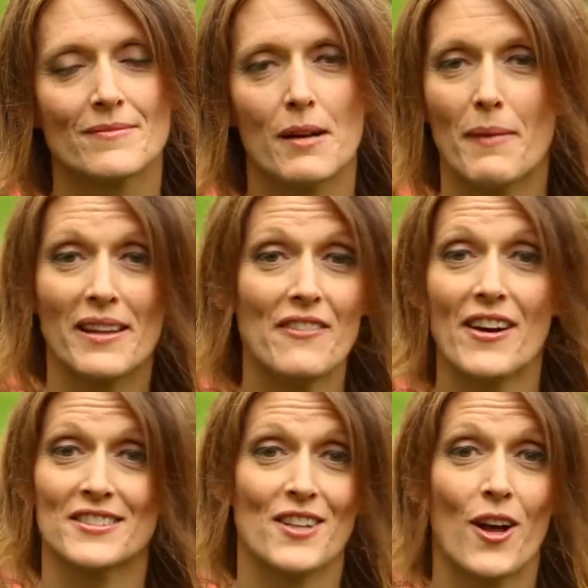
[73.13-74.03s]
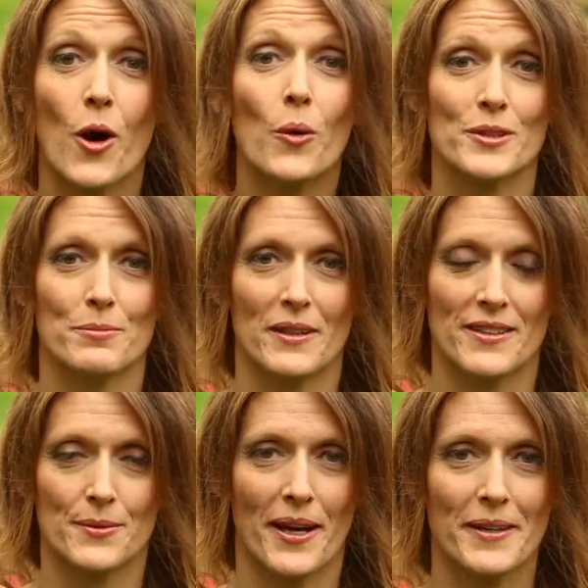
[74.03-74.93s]
Now, my life has not always been
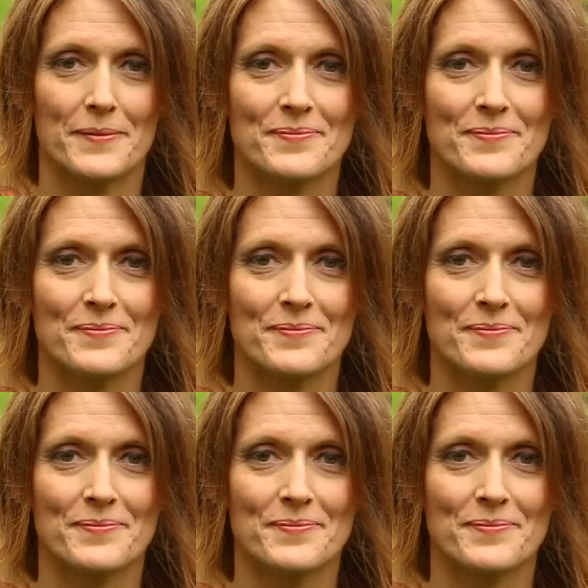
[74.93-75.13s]
this way.